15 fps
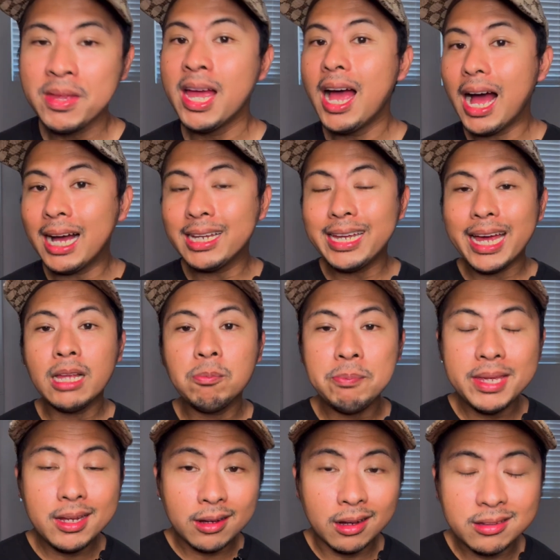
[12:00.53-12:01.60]
Again,
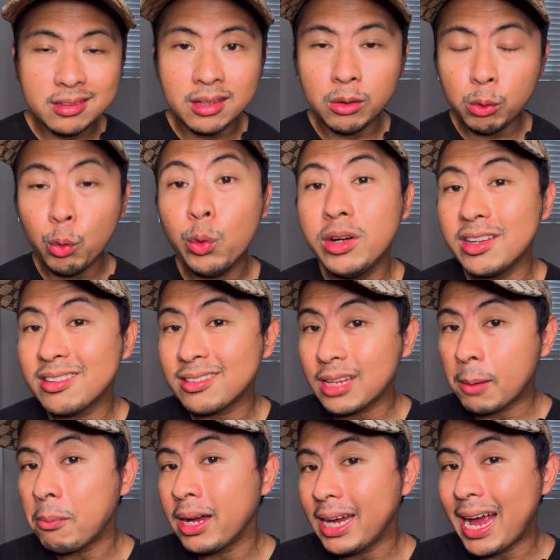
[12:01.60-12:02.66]
because the oud is
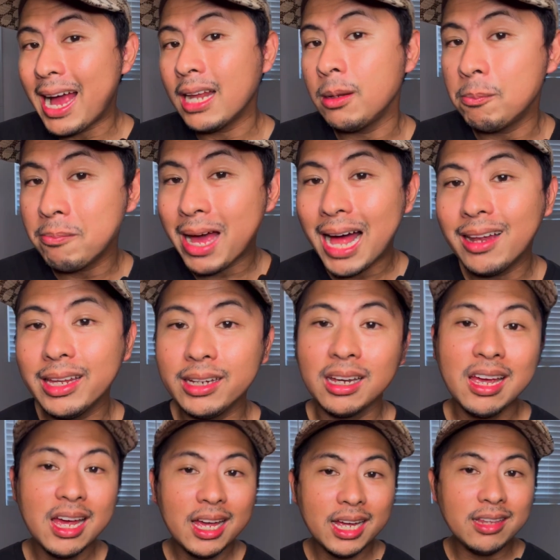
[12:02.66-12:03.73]
semi-animalic,
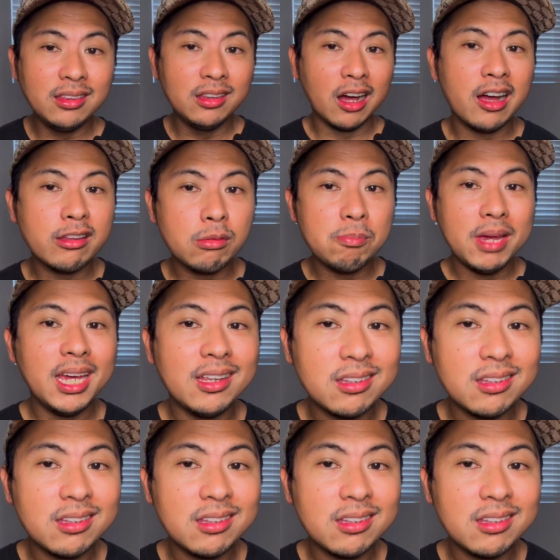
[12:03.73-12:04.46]
it does make